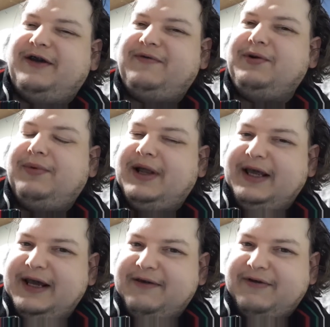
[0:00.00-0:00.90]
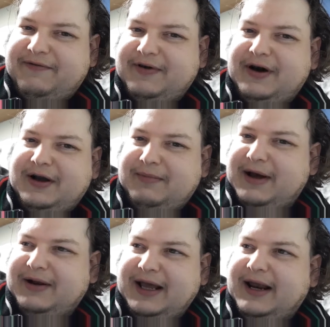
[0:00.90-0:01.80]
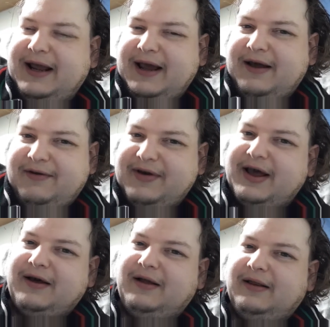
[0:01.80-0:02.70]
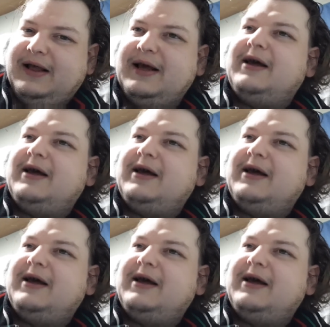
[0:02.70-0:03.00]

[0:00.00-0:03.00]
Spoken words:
If you really give a fuck about getting out of hell,